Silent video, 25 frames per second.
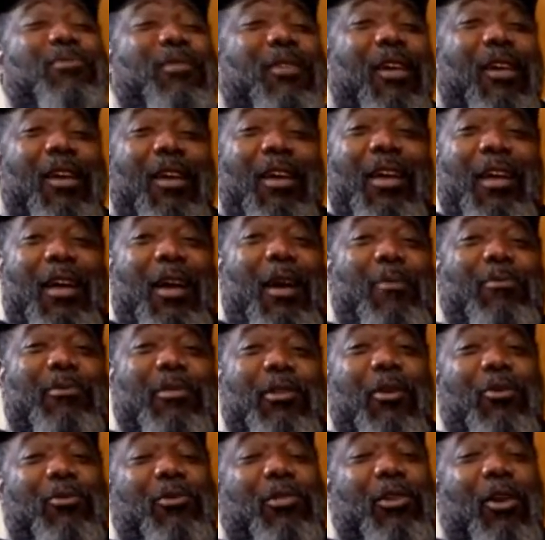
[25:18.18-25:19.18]
I'm I'm
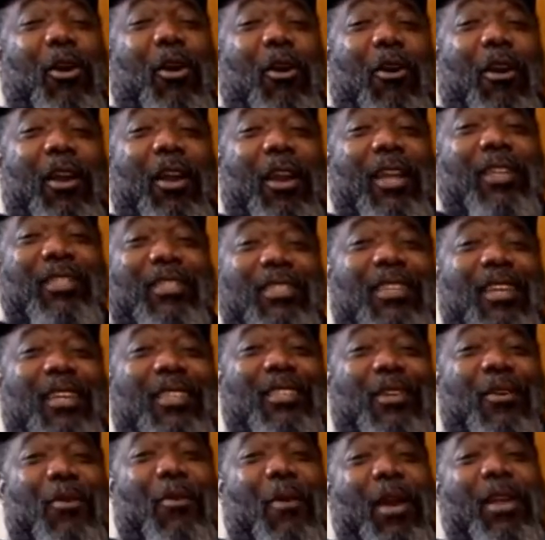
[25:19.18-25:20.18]
so sorry. That's
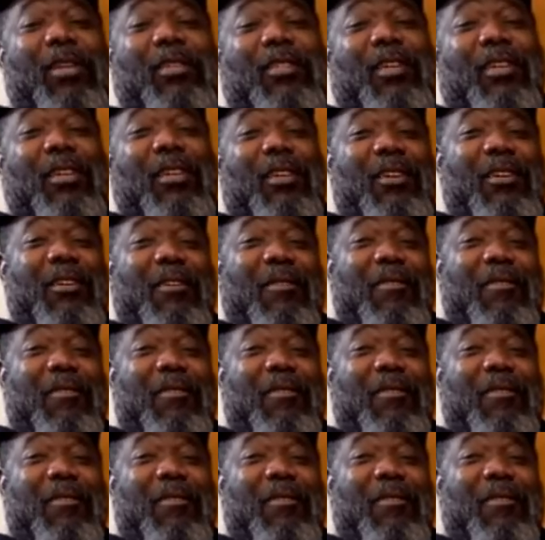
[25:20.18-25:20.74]
that's crazy."